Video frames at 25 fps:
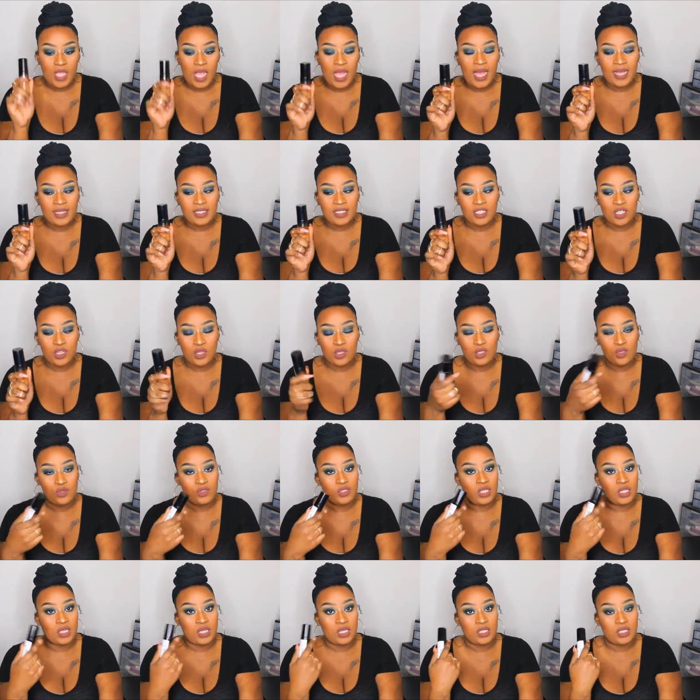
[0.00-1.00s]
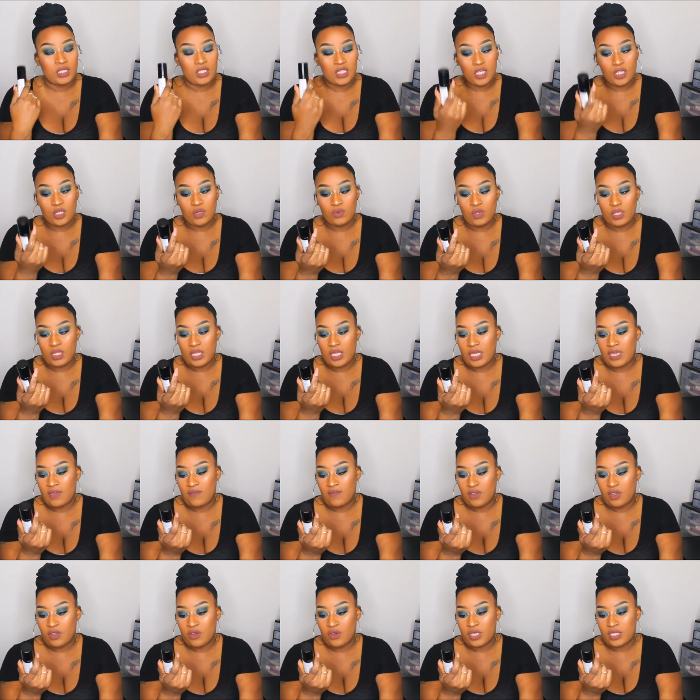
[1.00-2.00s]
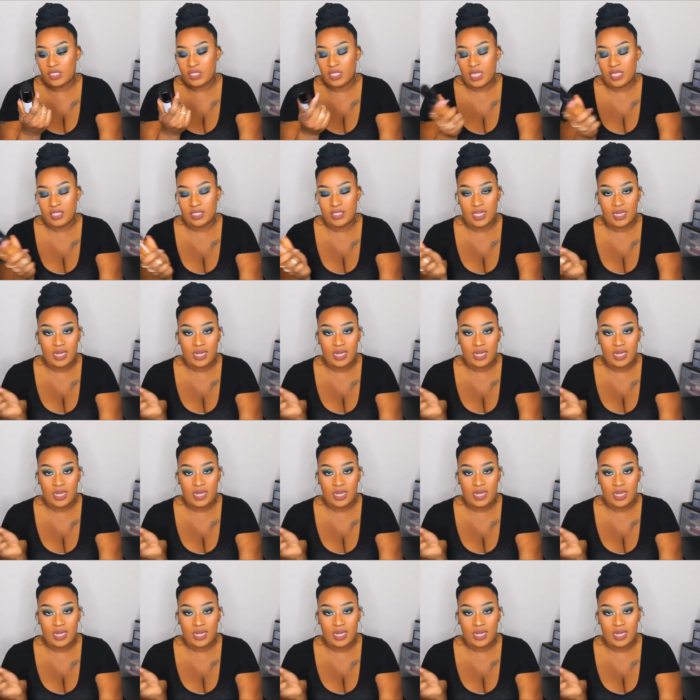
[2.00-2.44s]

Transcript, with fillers: I still use the concealer with it even though it says